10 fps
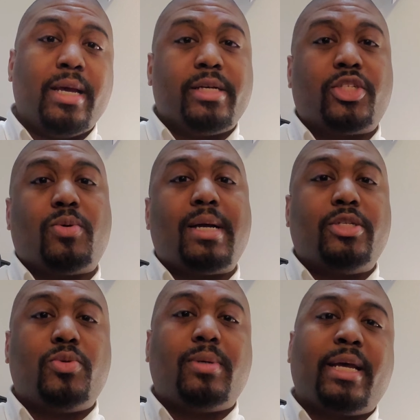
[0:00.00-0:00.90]
So I
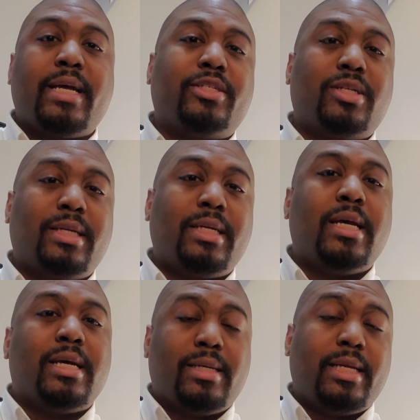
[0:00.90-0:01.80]
do occasionally
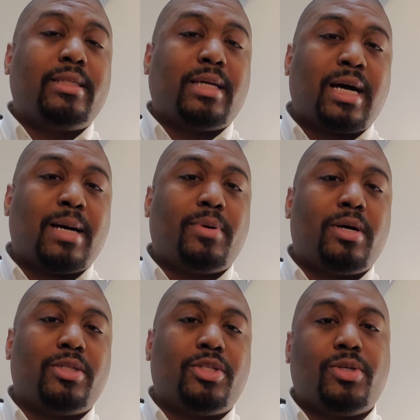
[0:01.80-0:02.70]
need to hop
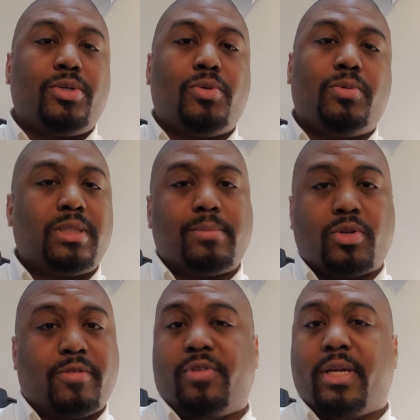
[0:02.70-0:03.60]
onto some sort
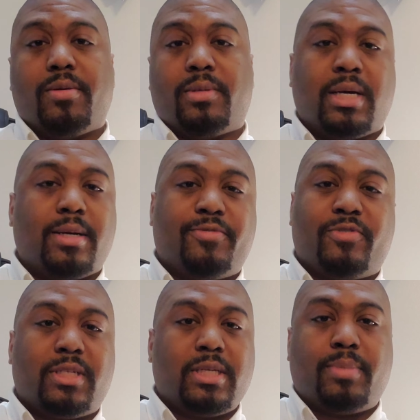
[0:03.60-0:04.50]
of video
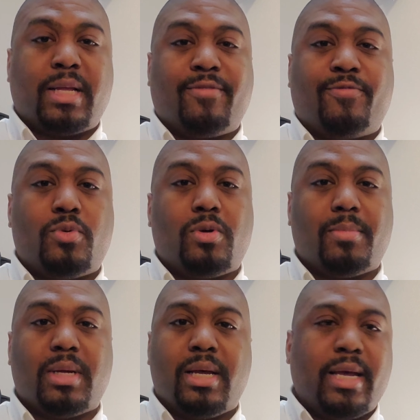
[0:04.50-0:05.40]
conferencing platform.
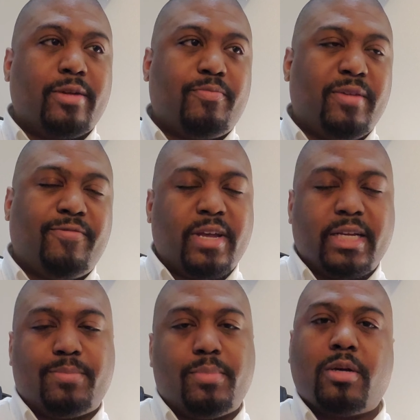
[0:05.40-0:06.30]
It could be
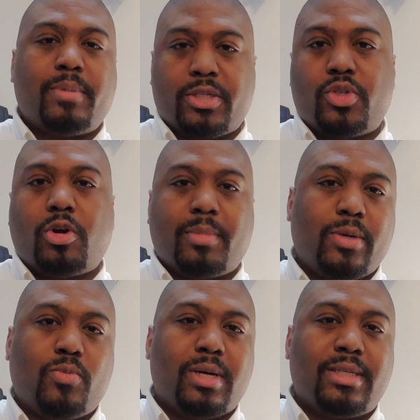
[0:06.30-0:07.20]
Facebook, but it's normally
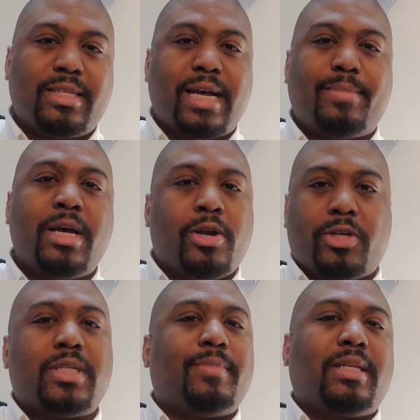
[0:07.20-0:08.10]
WhatsApp or
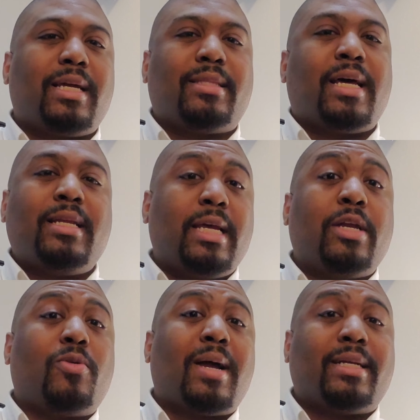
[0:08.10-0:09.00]
something like that and
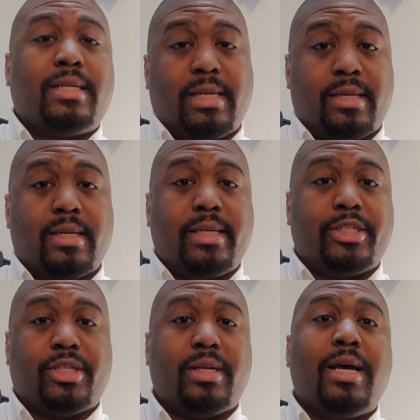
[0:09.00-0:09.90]
interact in Indonesian.